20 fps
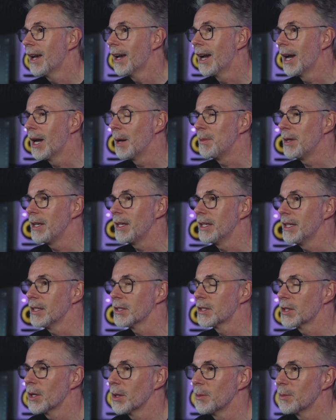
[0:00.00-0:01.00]
I mean, in
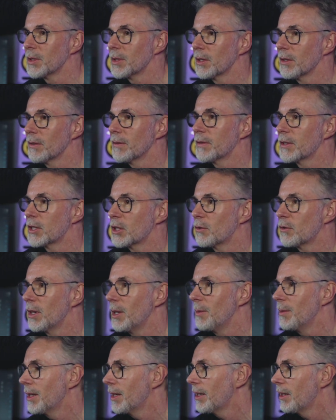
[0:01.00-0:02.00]
terms of
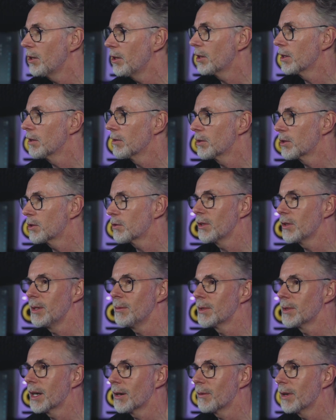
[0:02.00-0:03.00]
streaming, you can stream
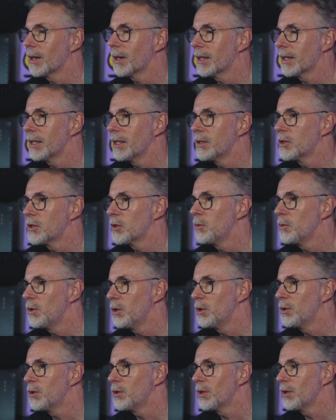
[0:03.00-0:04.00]
directly to
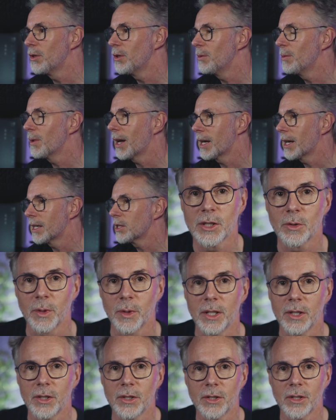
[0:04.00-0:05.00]
YouTube and
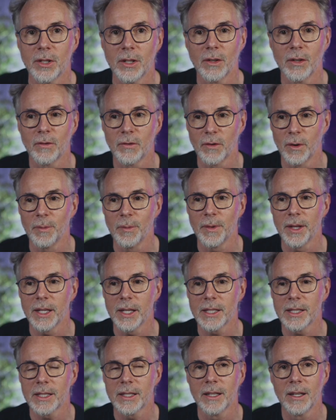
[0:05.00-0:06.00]
Twitch from
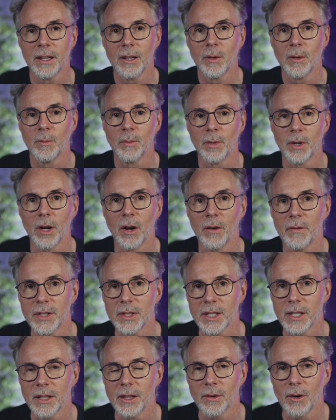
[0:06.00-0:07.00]
this. But
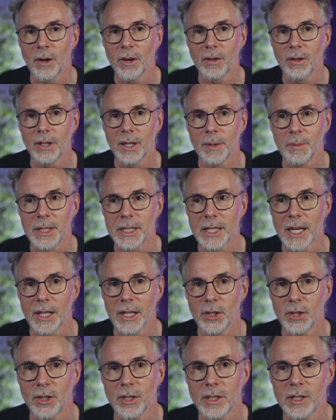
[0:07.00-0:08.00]
obviously there are
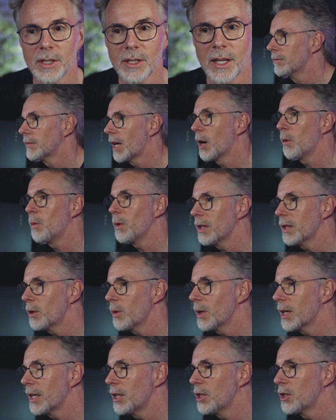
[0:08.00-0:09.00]
limitations. I will
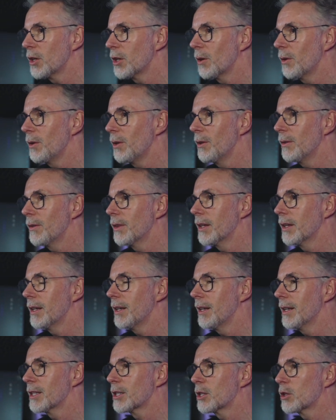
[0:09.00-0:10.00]
quickly show you
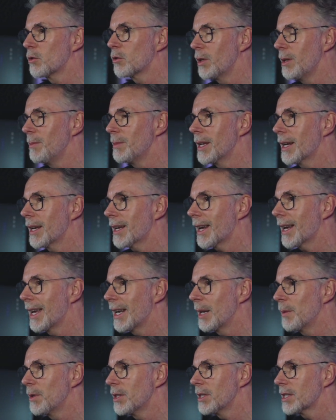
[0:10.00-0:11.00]
the Stream Deck
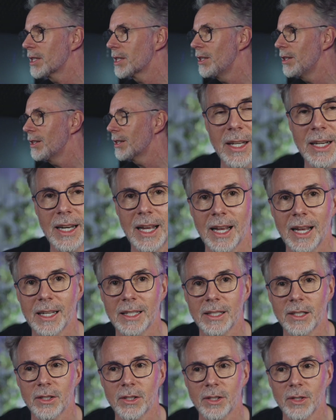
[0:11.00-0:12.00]
elements that you can
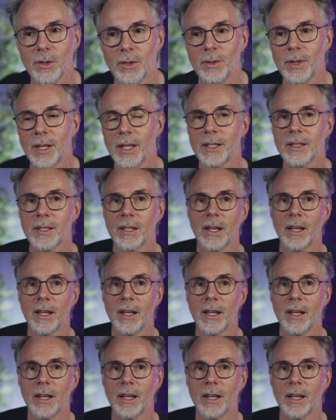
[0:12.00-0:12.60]
add to this,